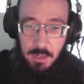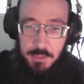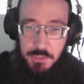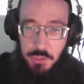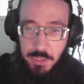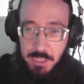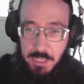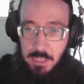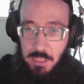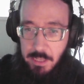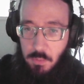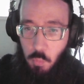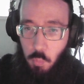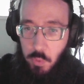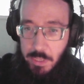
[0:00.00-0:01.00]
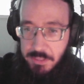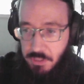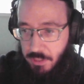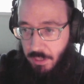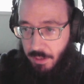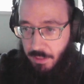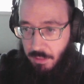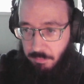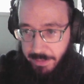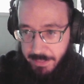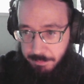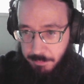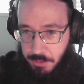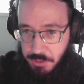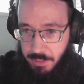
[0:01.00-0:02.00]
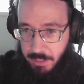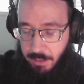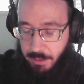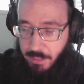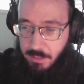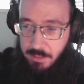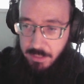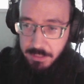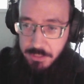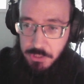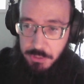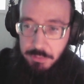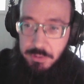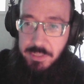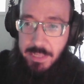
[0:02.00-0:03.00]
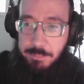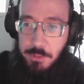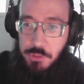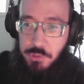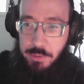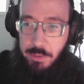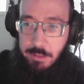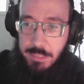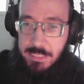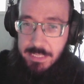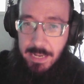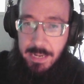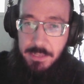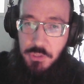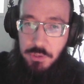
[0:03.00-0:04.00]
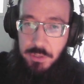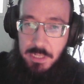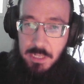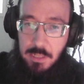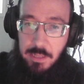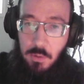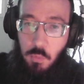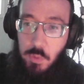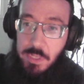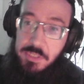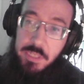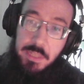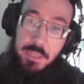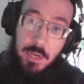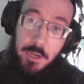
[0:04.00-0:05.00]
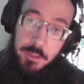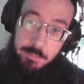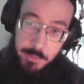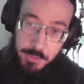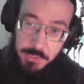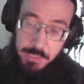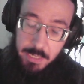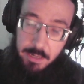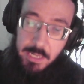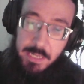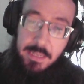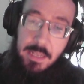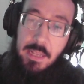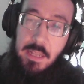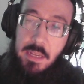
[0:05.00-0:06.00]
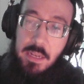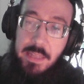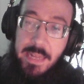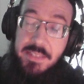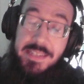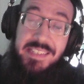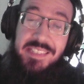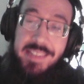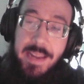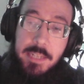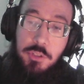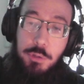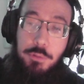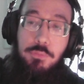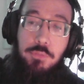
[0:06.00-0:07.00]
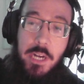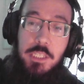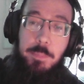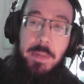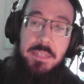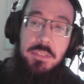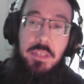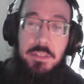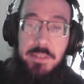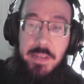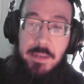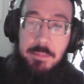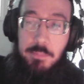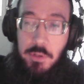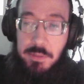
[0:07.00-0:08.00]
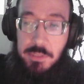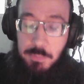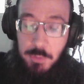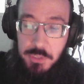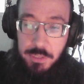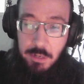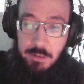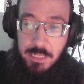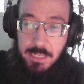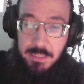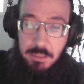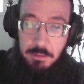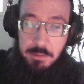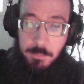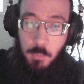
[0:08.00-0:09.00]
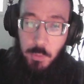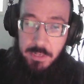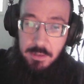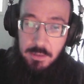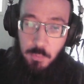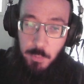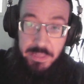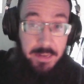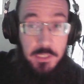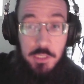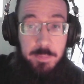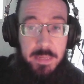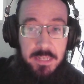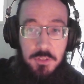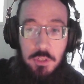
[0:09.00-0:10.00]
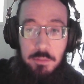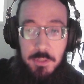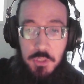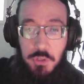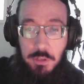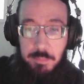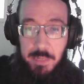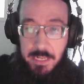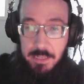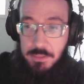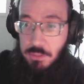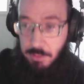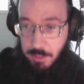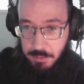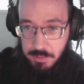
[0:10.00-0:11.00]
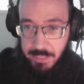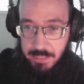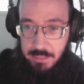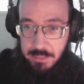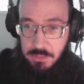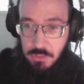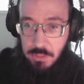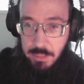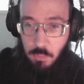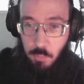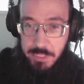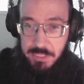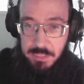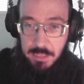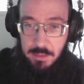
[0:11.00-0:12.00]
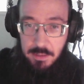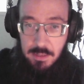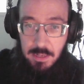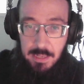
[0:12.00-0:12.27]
So you're going to click once on the right mercenary, then as soon as that mercenary dies, you're going to click once on the other mercenary. That's going to stack 2 frostbites on the second mercenary and kill them quicker without spending too much of your mana. So it looks like this. Click once here.